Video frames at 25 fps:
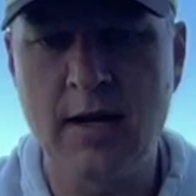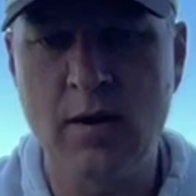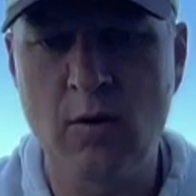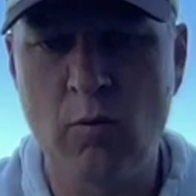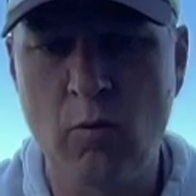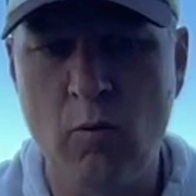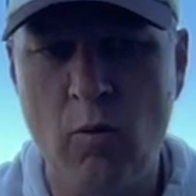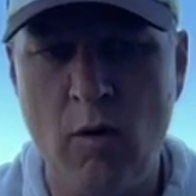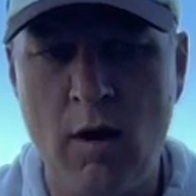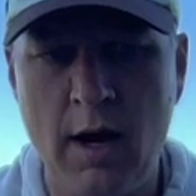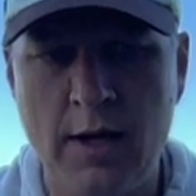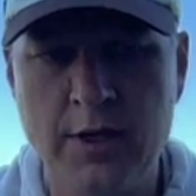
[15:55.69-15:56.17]
You're
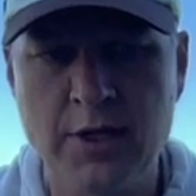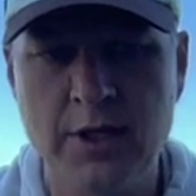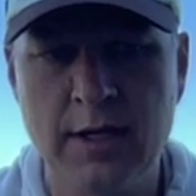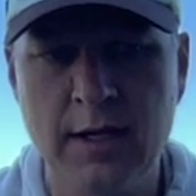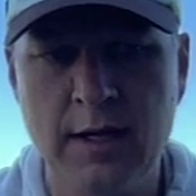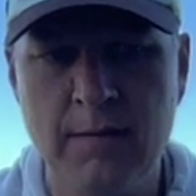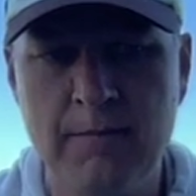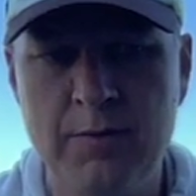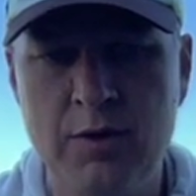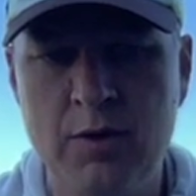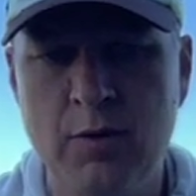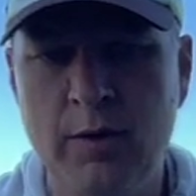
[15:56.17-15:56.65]
watching
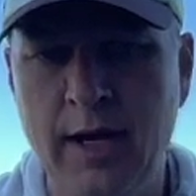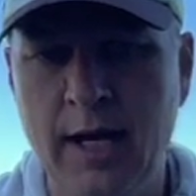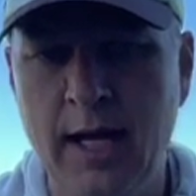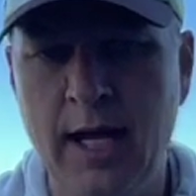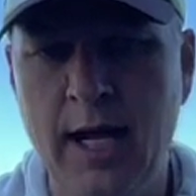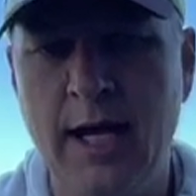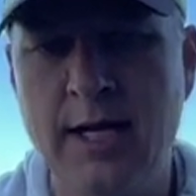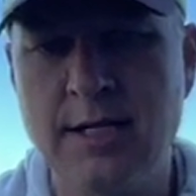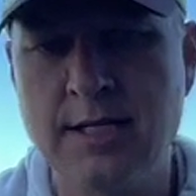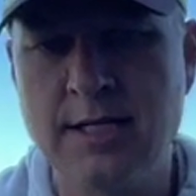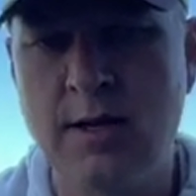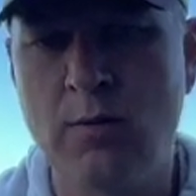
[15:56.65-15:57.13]
them doing
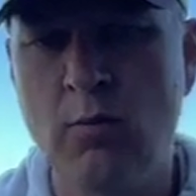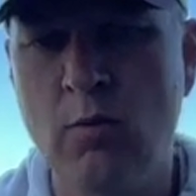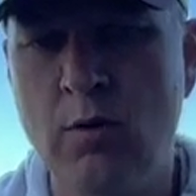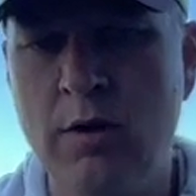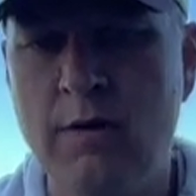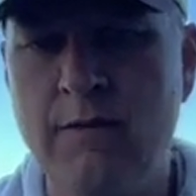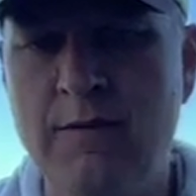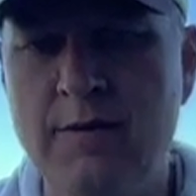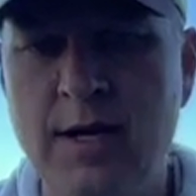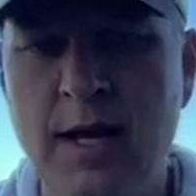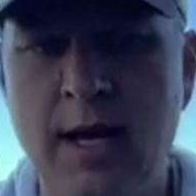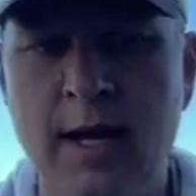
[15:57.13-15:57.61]
it as they
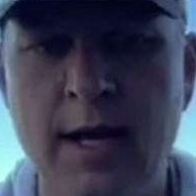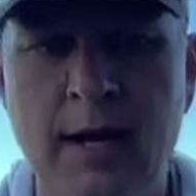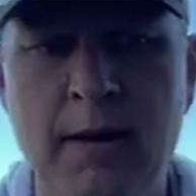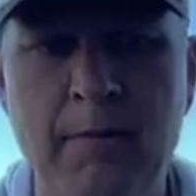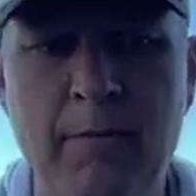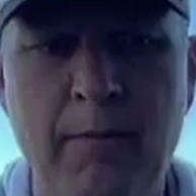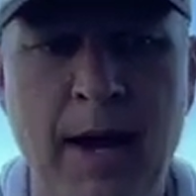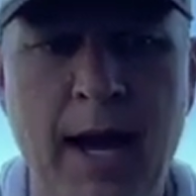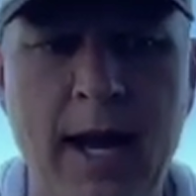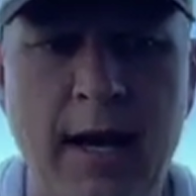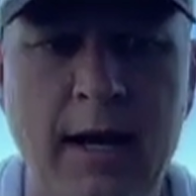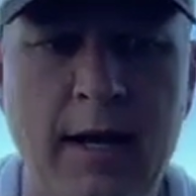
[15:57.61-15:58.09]
would have done
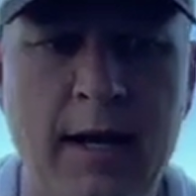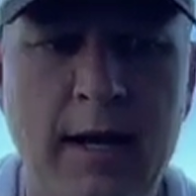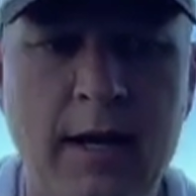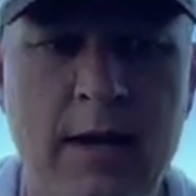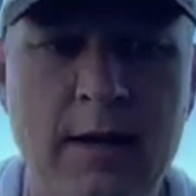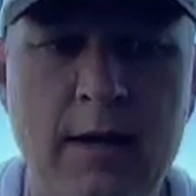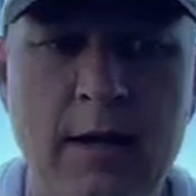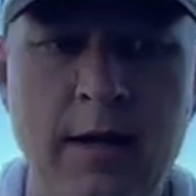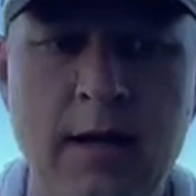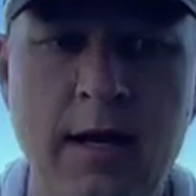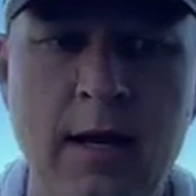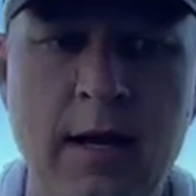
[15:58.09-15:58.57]
it back
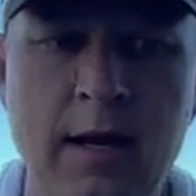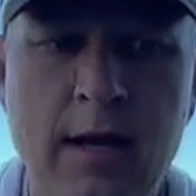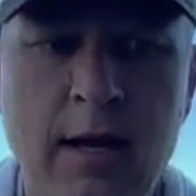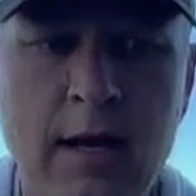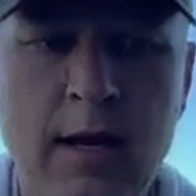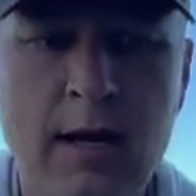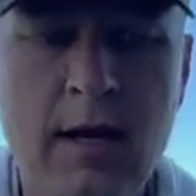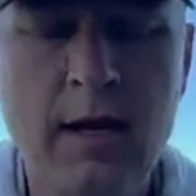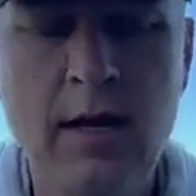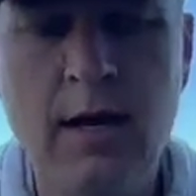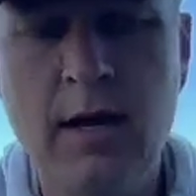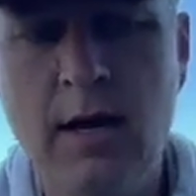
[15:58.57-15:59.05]
in the
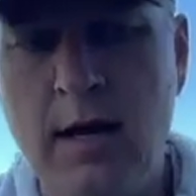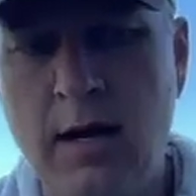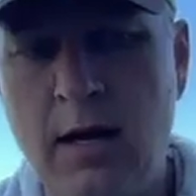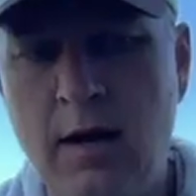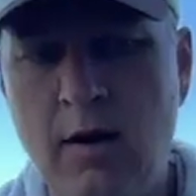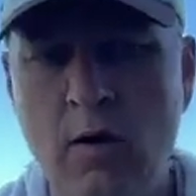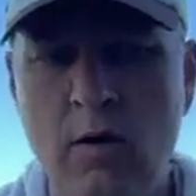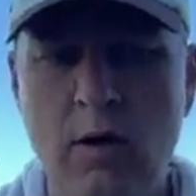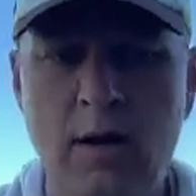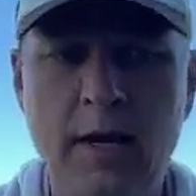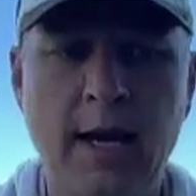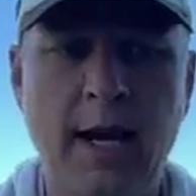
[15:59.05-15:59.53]

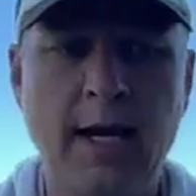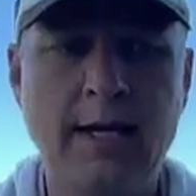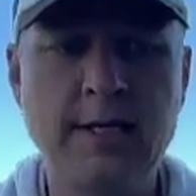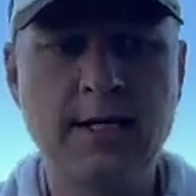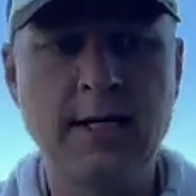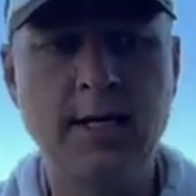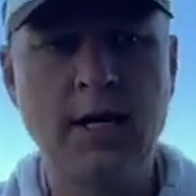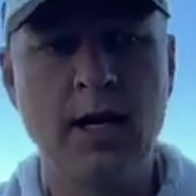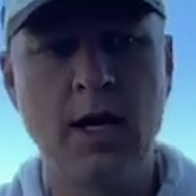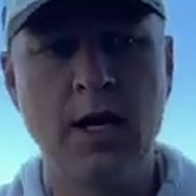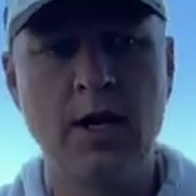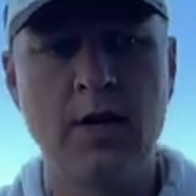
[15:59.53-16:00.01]
early
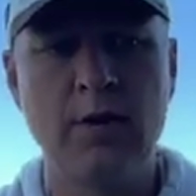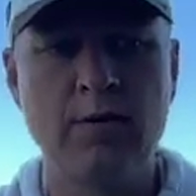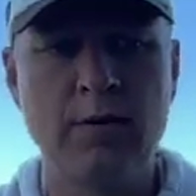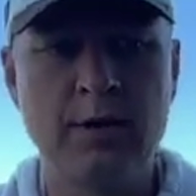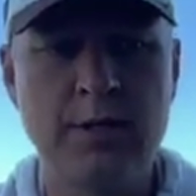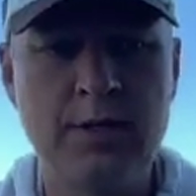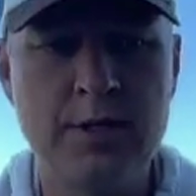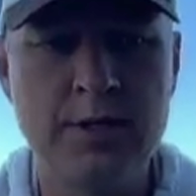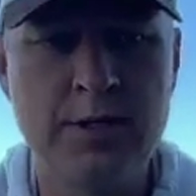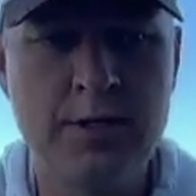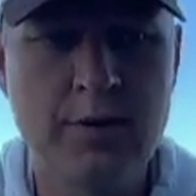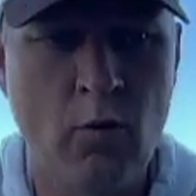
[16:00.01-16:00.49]

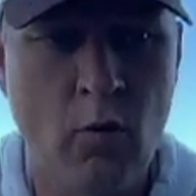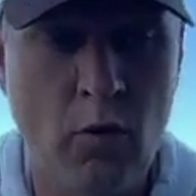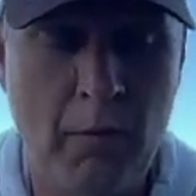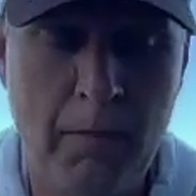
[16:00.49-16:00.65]
1900s or